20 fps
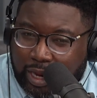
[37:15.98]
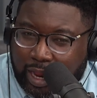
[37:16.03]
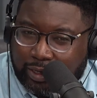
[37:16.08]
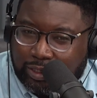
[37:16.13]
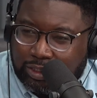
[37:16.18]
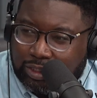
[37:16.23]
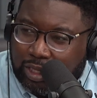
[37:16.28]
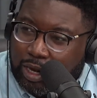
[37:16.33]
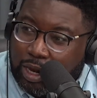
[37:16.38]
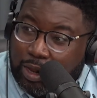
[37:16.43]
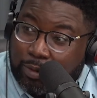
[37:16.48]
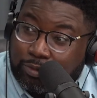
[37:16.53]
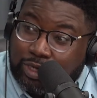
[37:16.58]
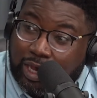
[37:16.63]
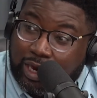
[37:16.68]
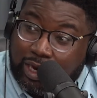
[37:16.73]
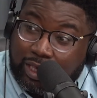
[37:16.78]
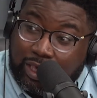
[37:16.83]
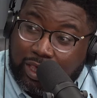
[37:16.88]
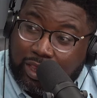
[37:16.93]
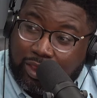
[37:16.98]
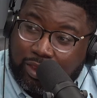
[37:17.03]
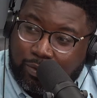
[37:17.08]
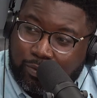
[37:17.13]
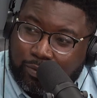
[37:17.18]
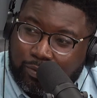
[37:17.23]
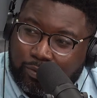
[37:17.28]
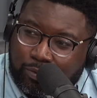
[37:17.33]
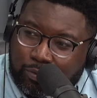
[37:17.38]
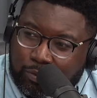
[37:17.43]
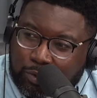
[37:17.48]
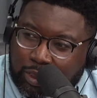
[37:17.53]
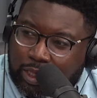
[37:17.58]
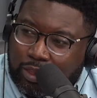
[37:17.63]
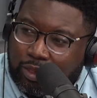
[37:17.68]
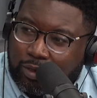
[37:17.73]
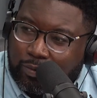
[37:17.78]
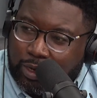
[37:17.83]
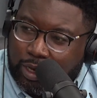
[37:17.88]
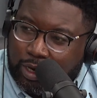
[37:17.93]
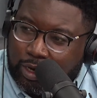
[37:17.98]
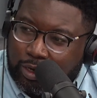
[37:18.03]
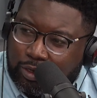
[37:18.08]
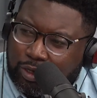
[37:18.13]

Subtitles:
And I'm trying to get them there.